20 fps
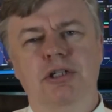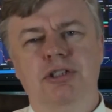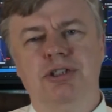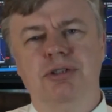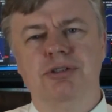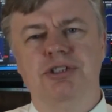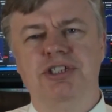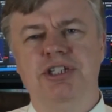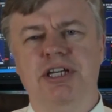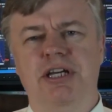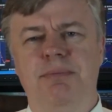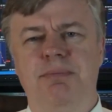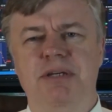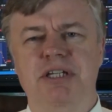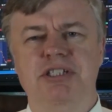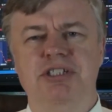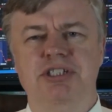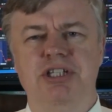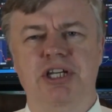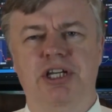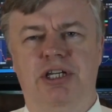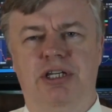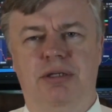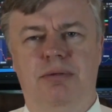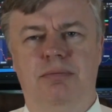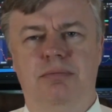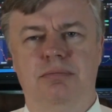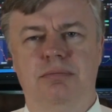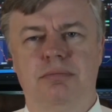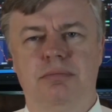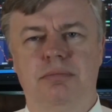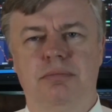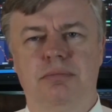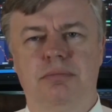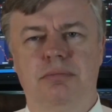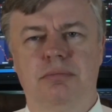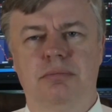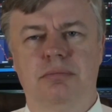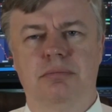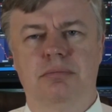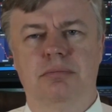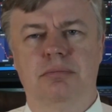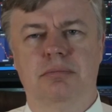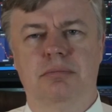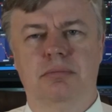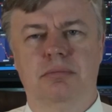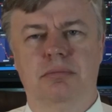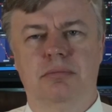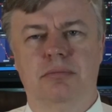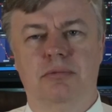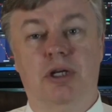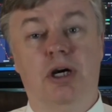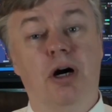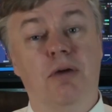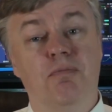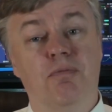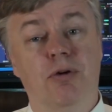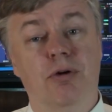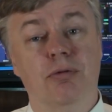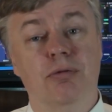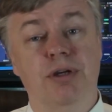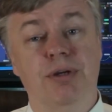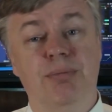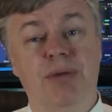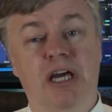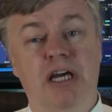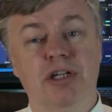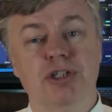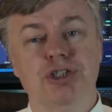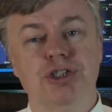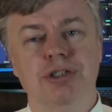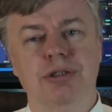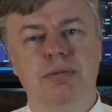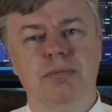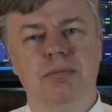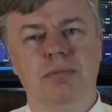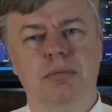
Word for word: So CNBC up for a rematch?